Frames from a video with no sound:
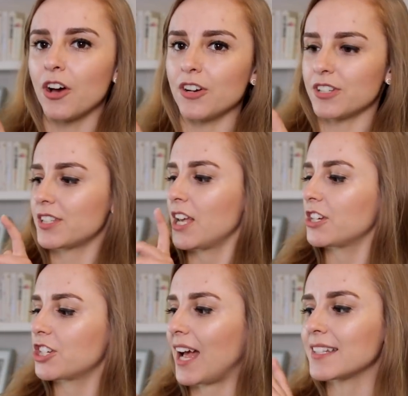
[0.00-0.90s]
us
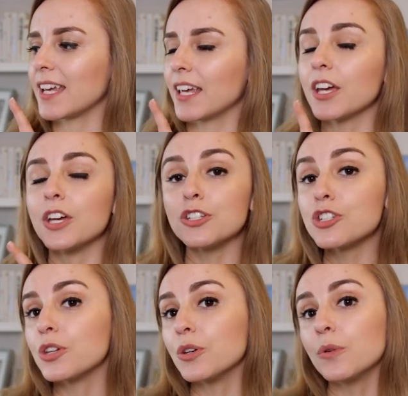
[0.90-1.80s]
chatting
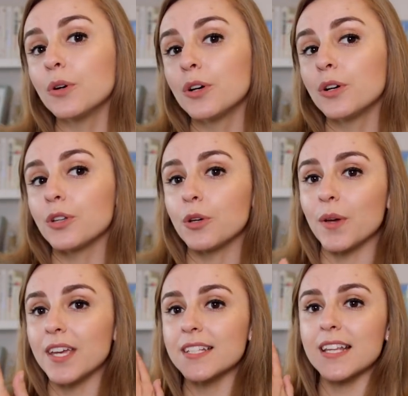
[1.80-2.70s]
to
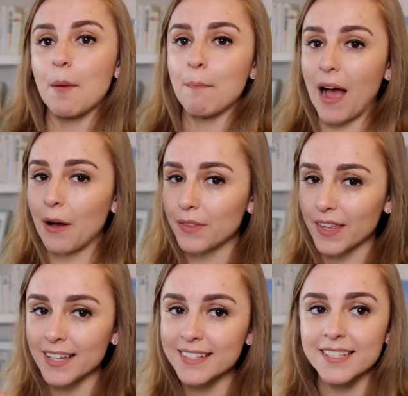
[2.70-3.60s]
Louise about
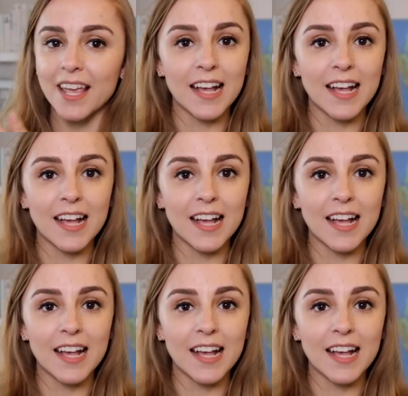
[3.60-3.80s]
this.